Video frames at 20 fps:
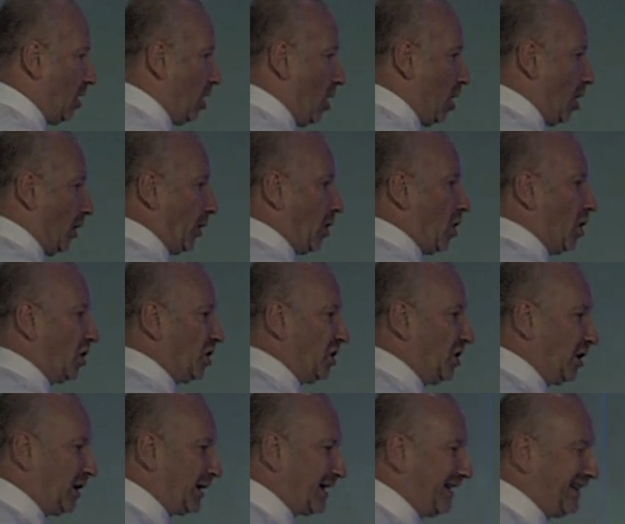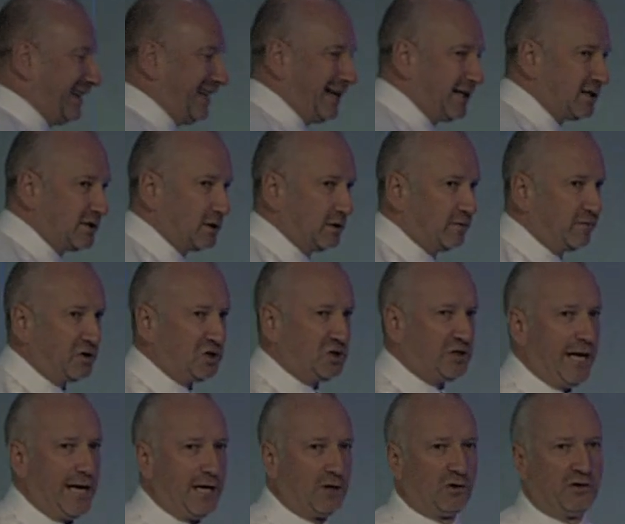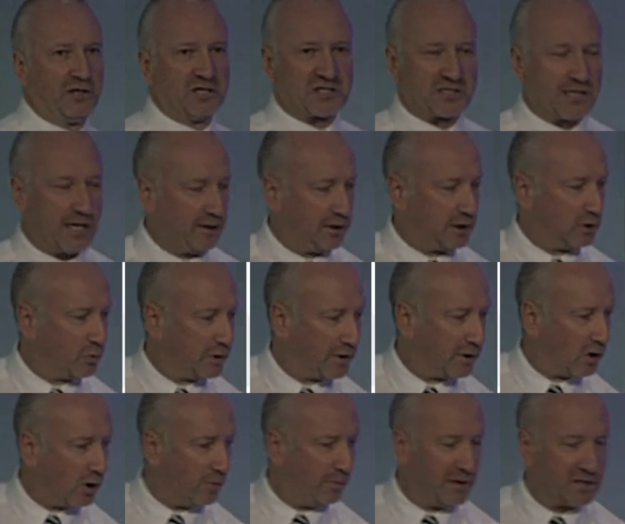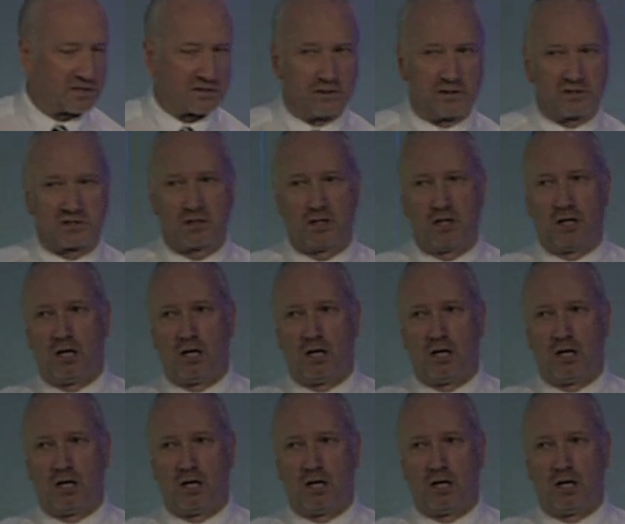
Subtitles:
on our collective shared understanding within our business